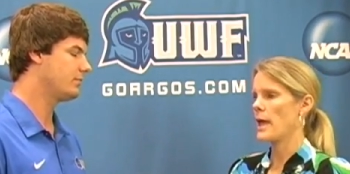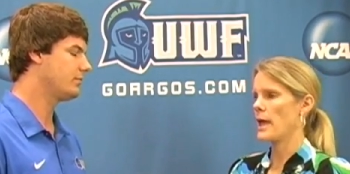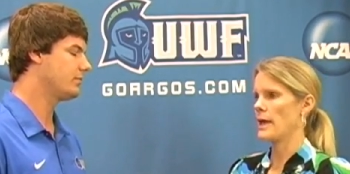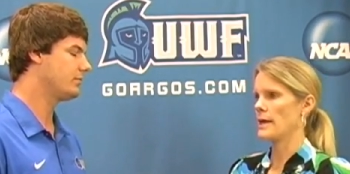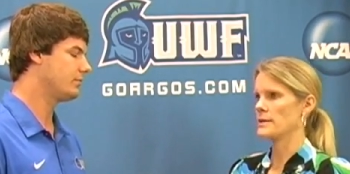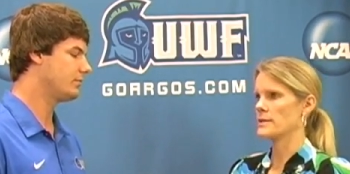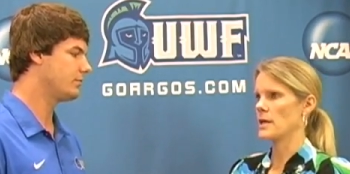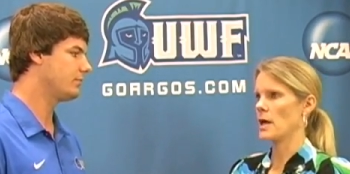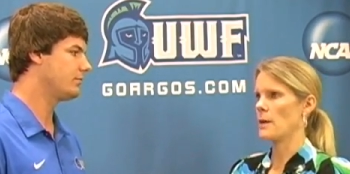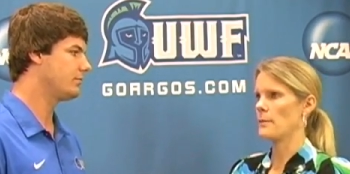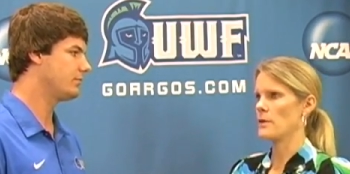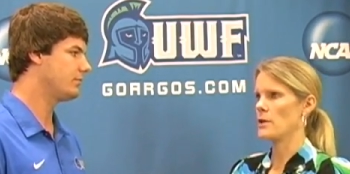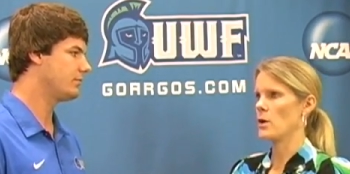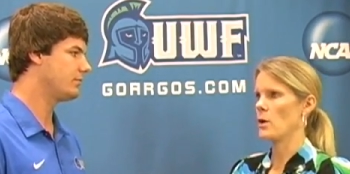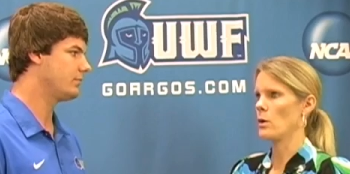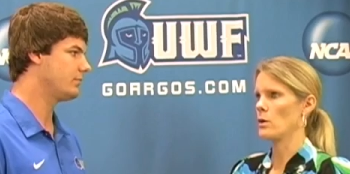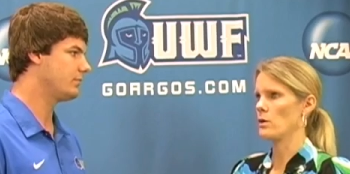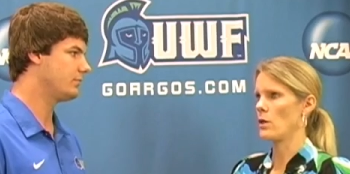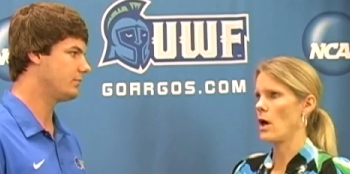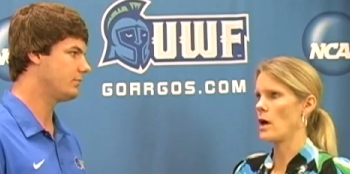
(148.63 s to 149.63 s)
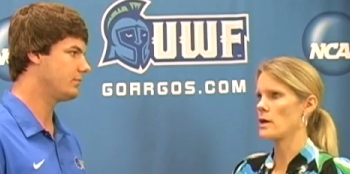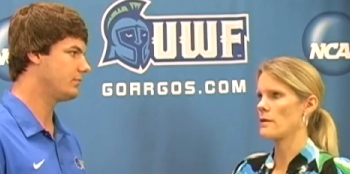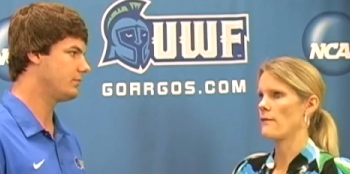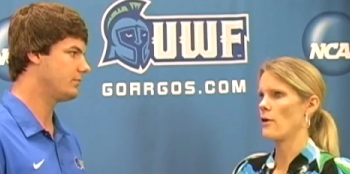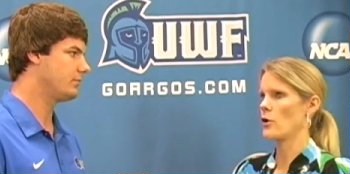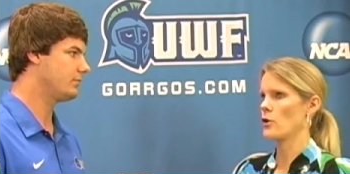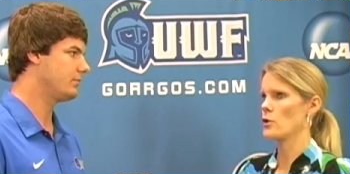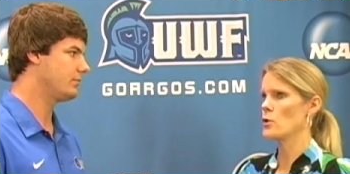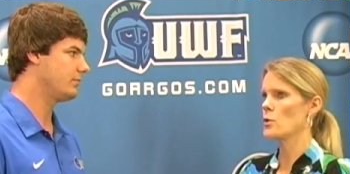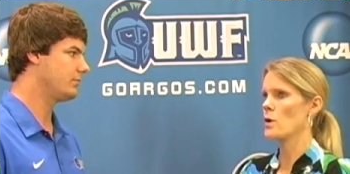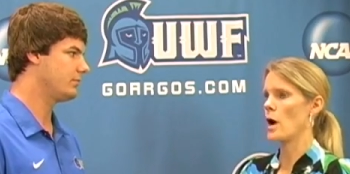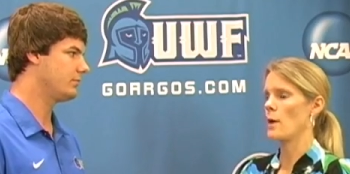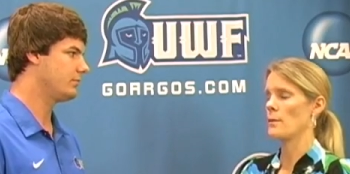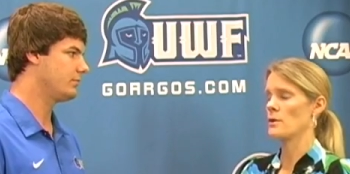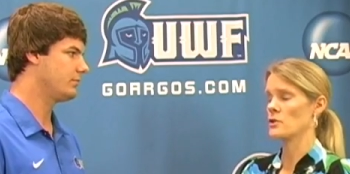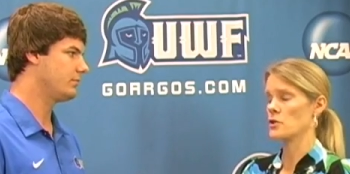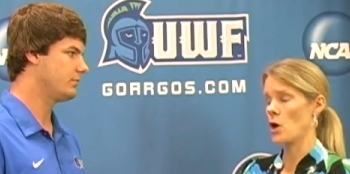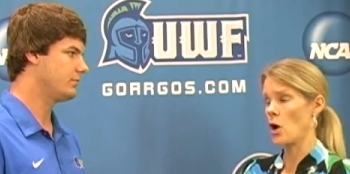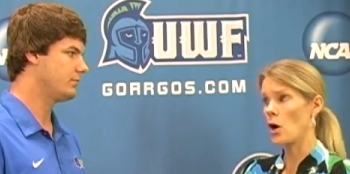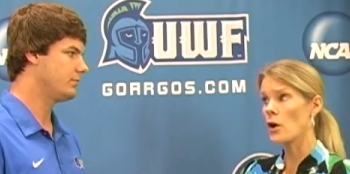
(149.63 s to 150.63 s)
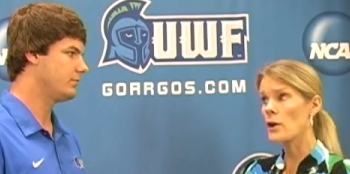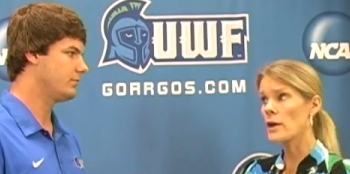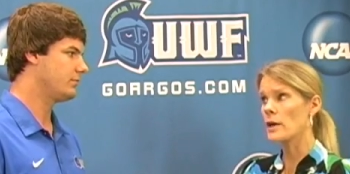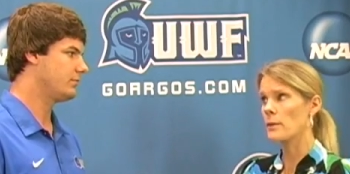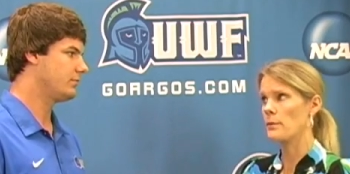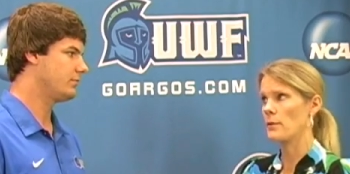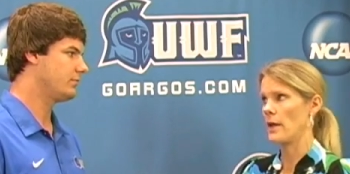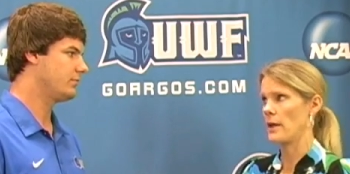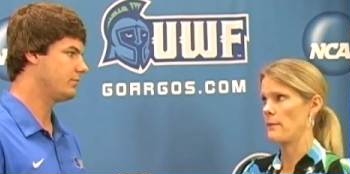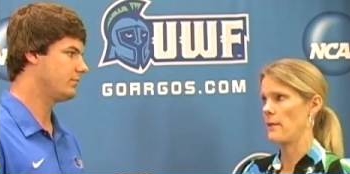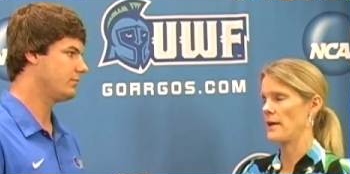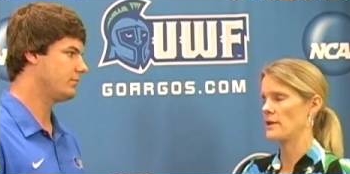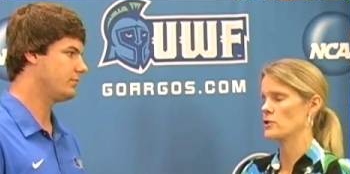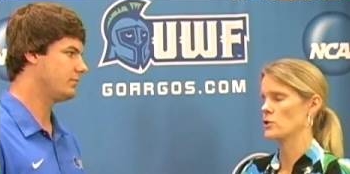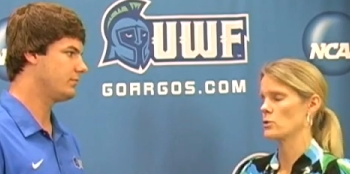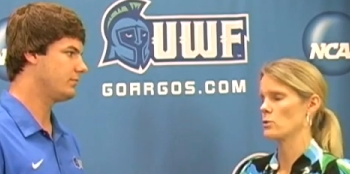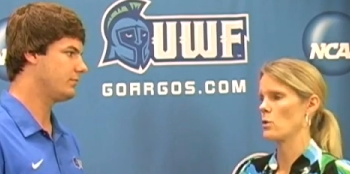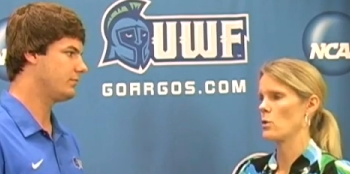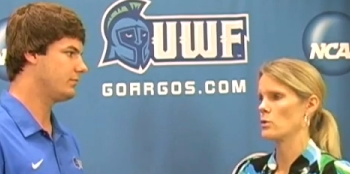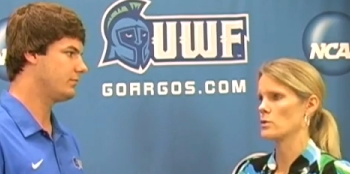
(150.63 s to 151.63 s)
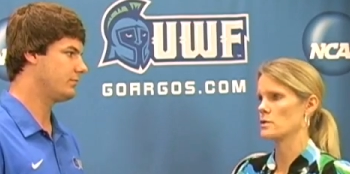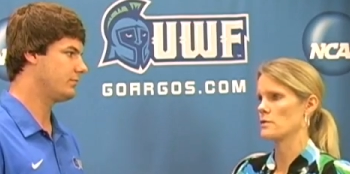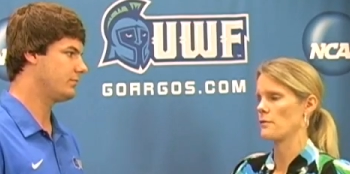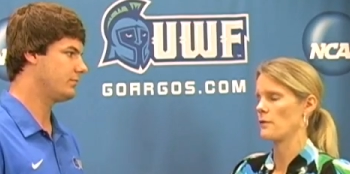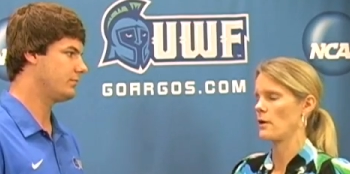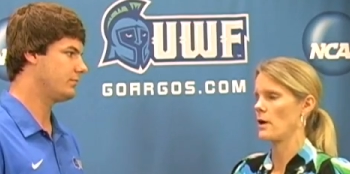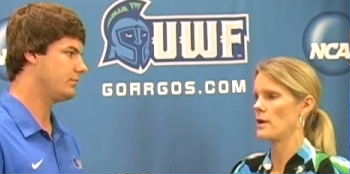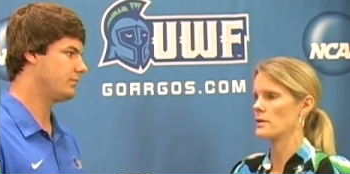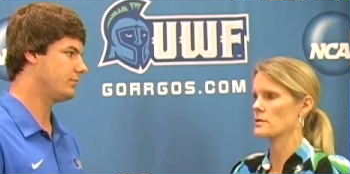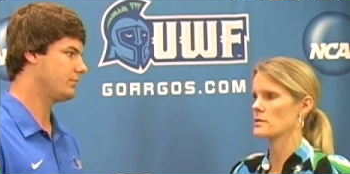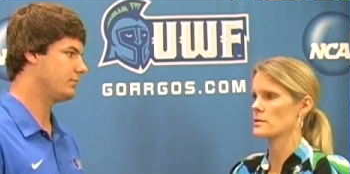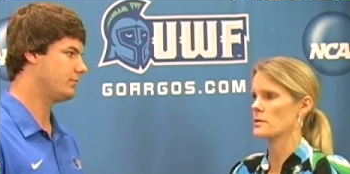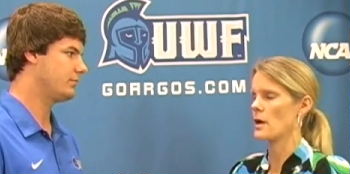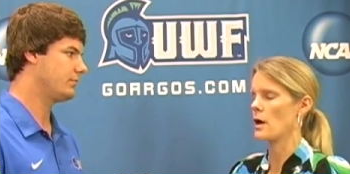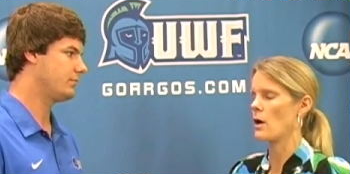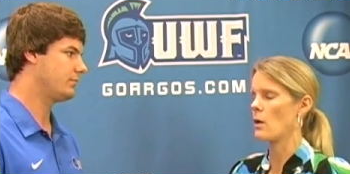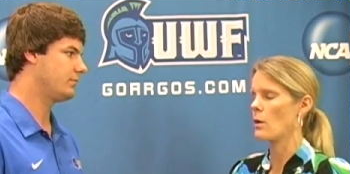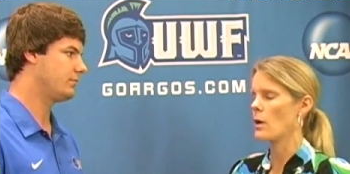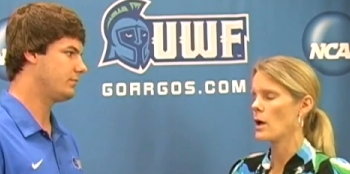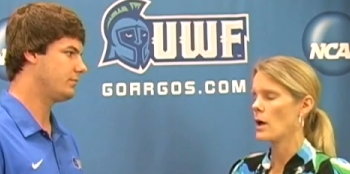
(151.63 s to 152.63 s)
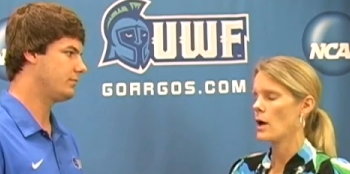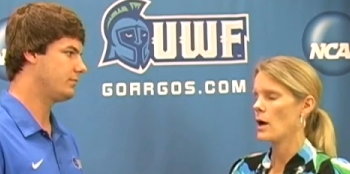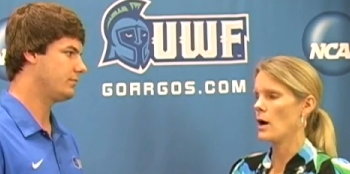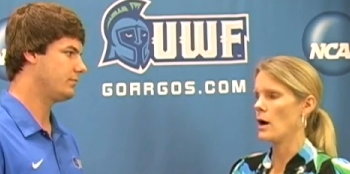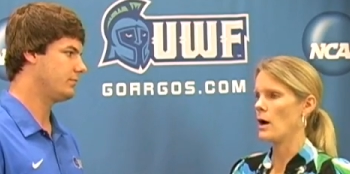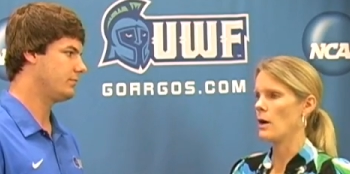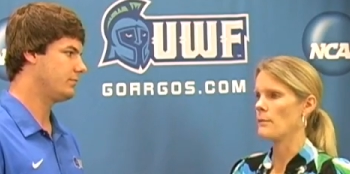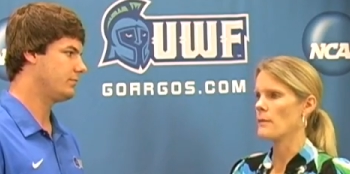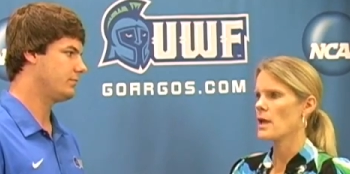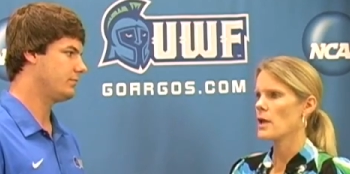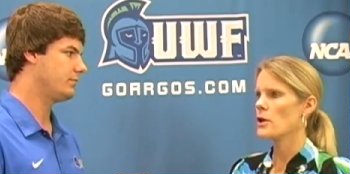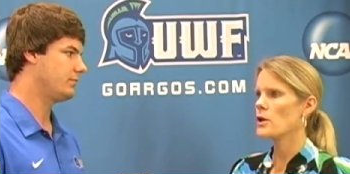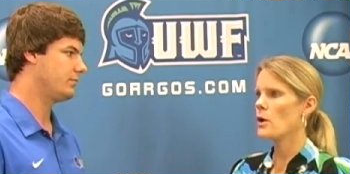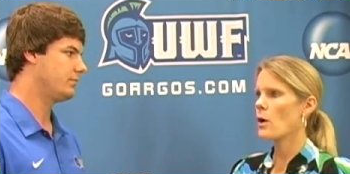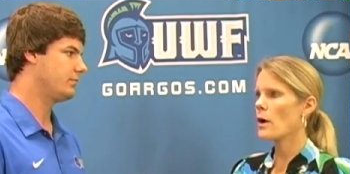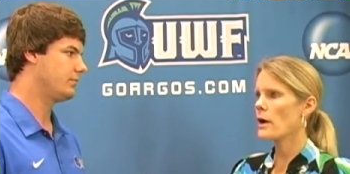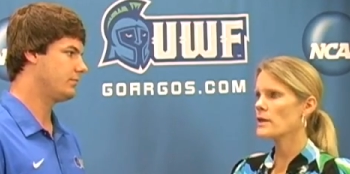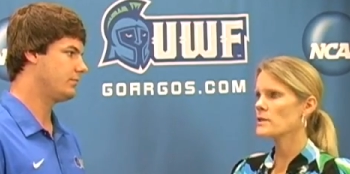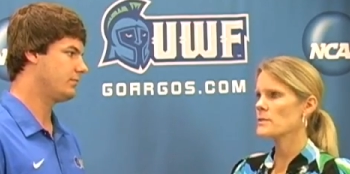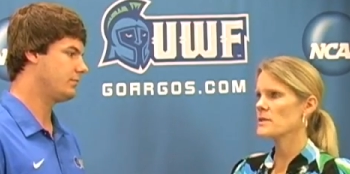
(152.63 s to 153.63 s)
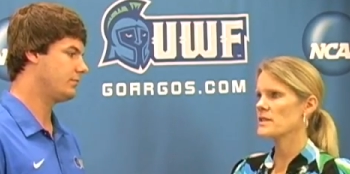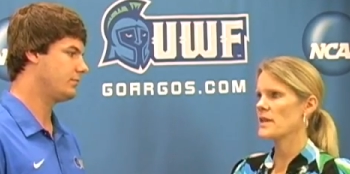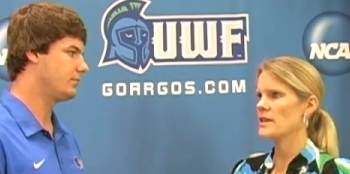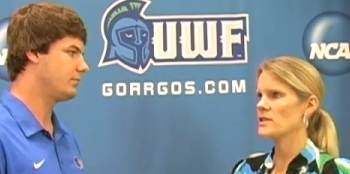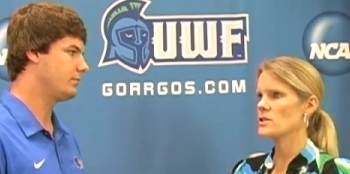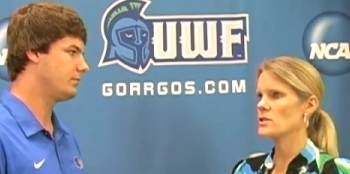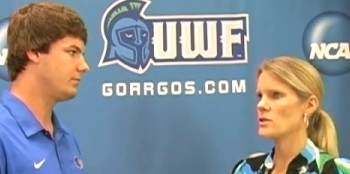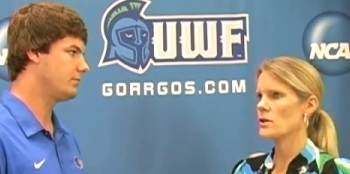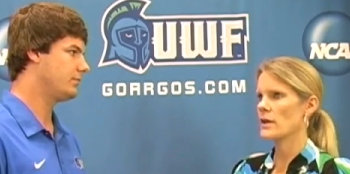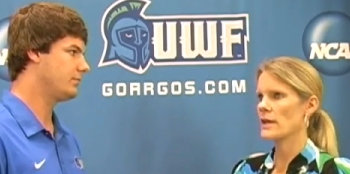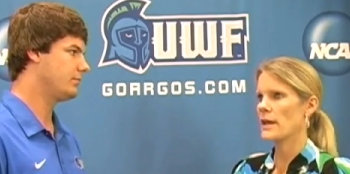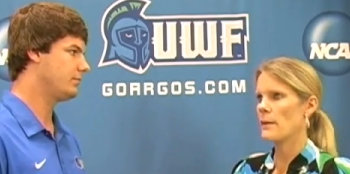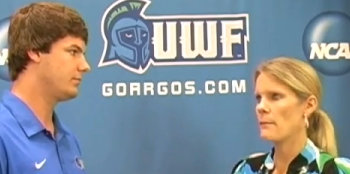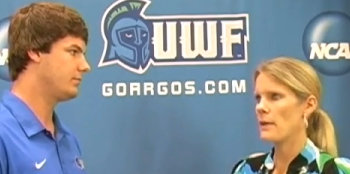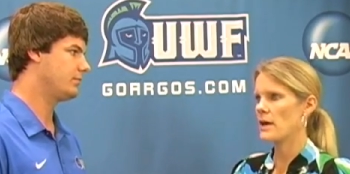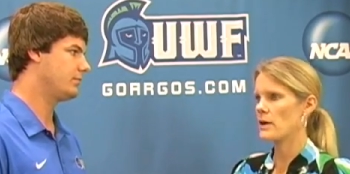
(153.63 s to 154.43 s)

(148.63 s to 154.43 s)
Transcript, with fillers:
Speaker 1: And, um, you know, a lot of our newcomers are going to play major roles for us. So, um, you know, our expectations are to get